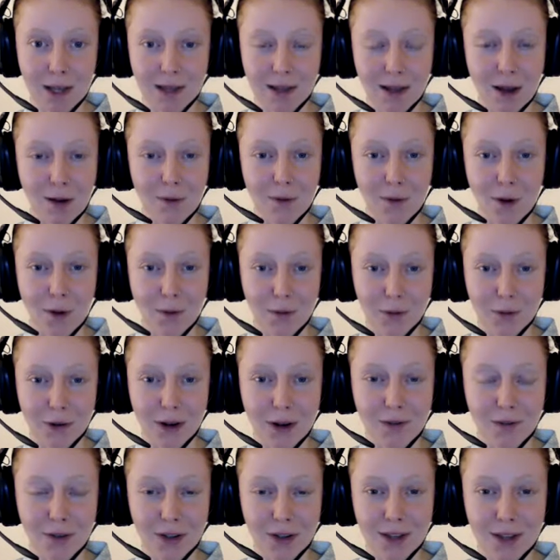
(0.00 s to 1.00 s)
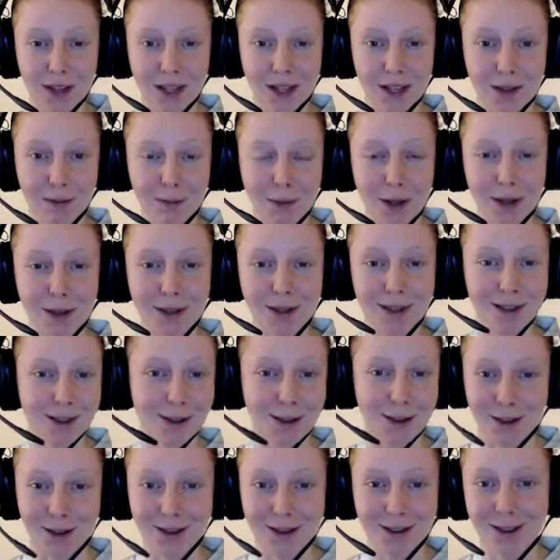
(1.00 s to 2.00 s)
myself off grid for six months
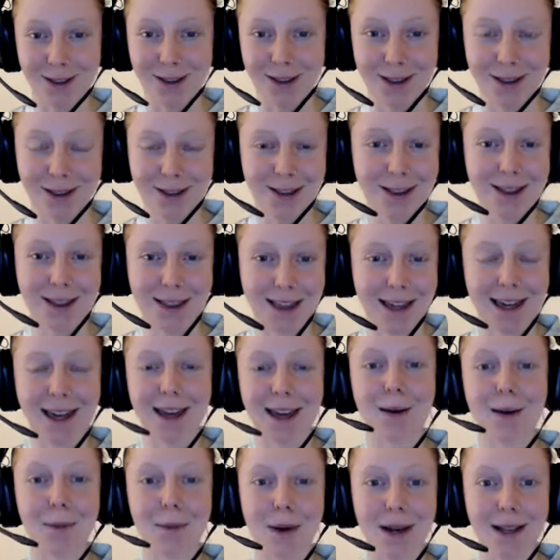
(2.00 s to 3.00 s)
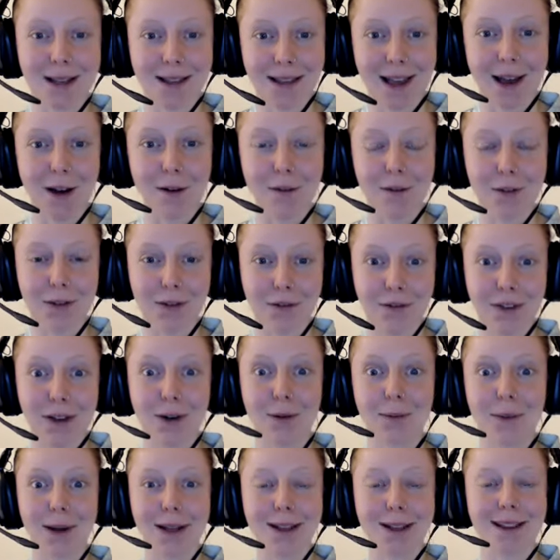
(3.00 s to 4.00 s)
just to hear myself and
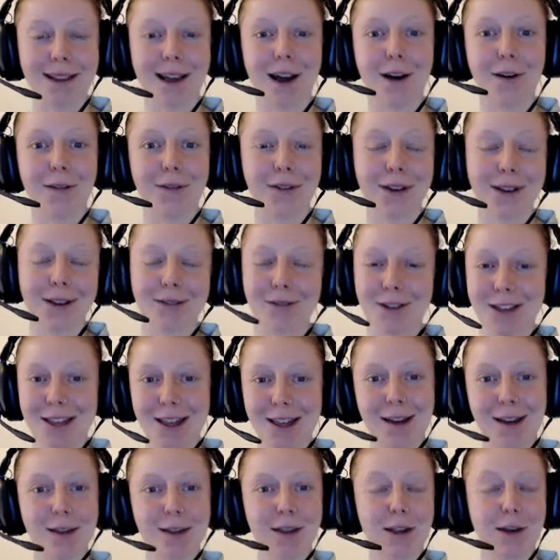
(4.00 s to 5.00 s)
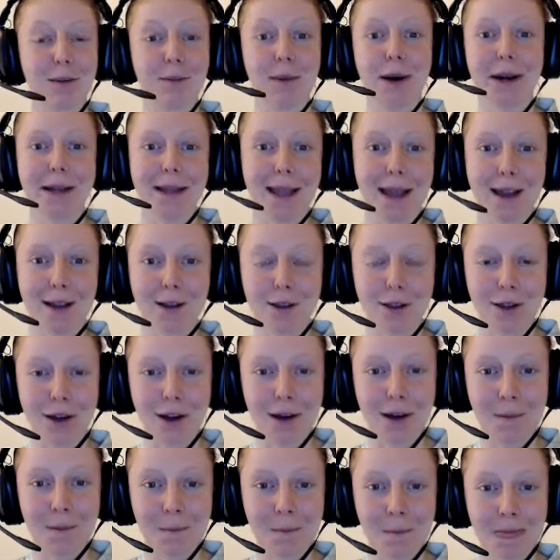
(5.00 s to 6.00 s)
feel myself and return to my
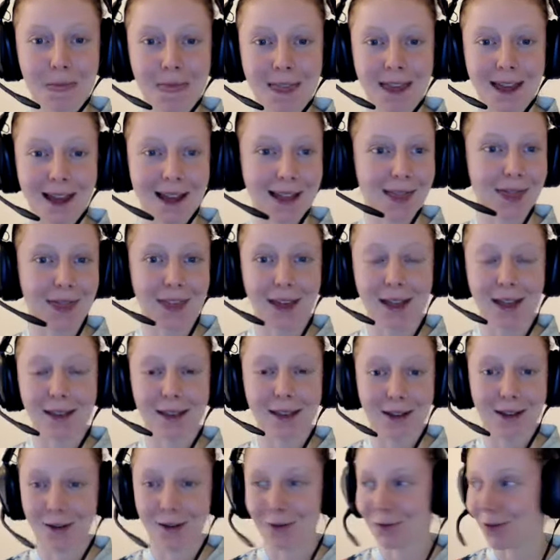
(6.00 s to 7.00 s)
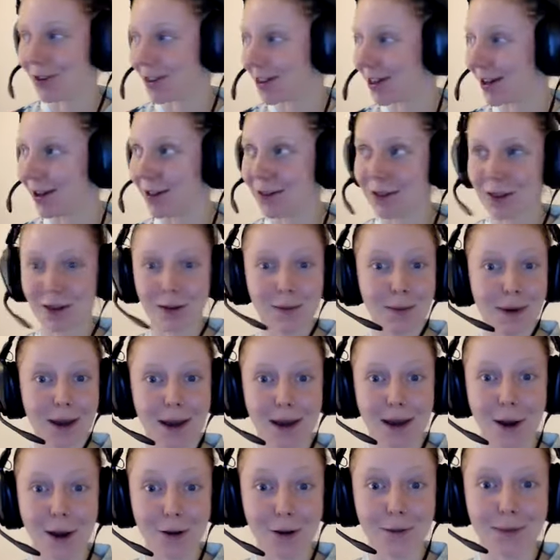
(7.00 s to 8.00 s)
nature and then return to
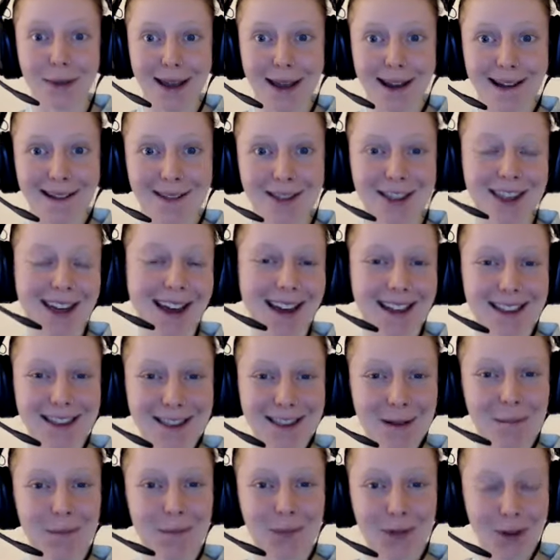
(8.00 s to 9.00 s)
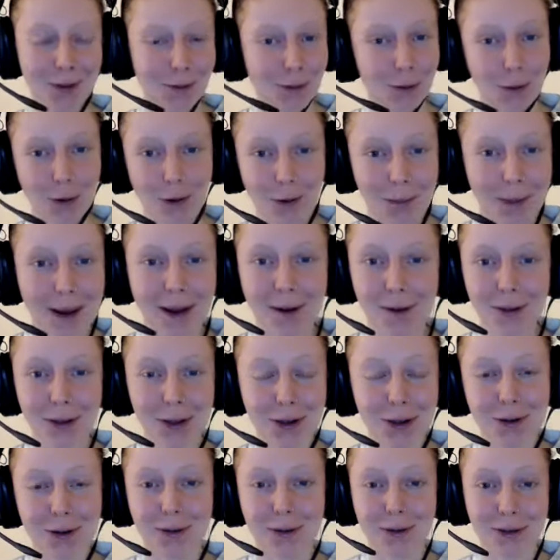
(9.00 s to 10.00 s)
my homeland. And for about
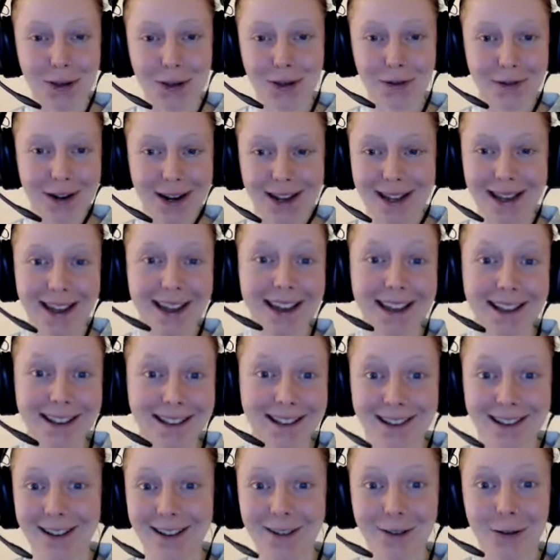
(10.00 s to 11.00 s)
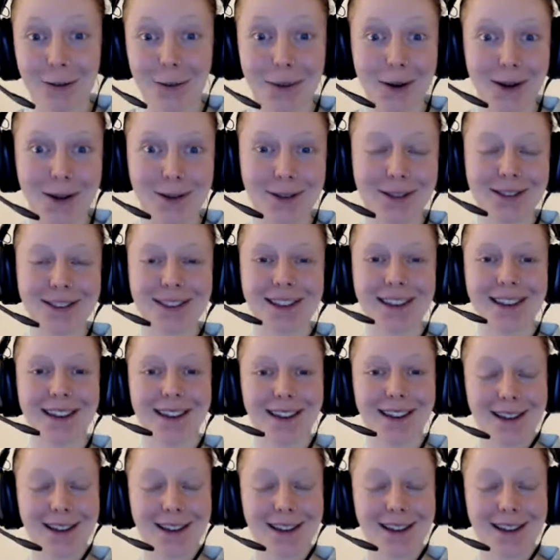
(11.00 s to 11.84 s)
two to three years almost,